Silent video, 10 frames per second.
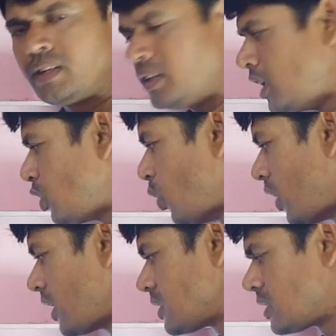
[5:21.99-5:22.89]
In the
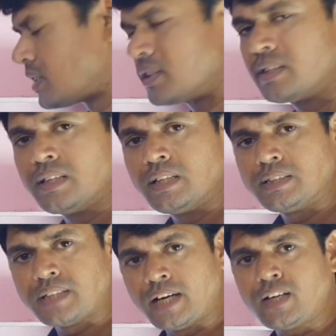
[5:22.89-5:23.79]
thorax,
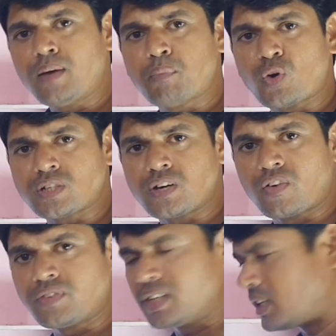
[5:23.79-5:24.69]
central portion
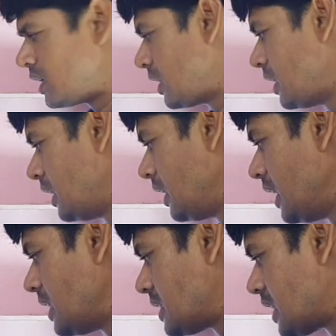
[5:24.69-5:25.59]
of the
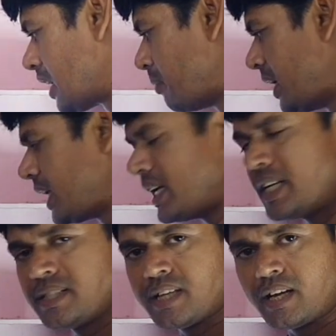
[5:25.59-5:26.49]
each segment
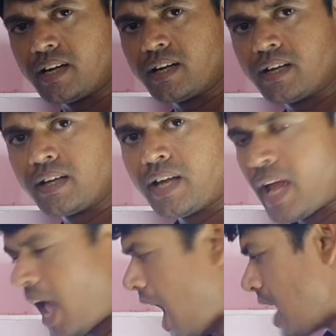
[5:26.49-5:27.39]
is the
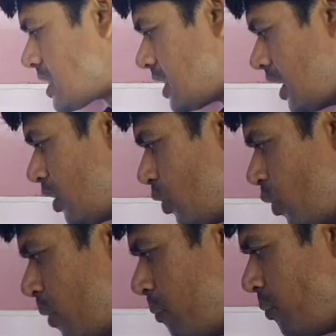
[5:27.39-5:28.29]
axial
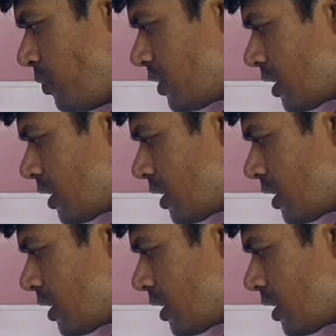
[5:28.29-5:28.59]
lobe.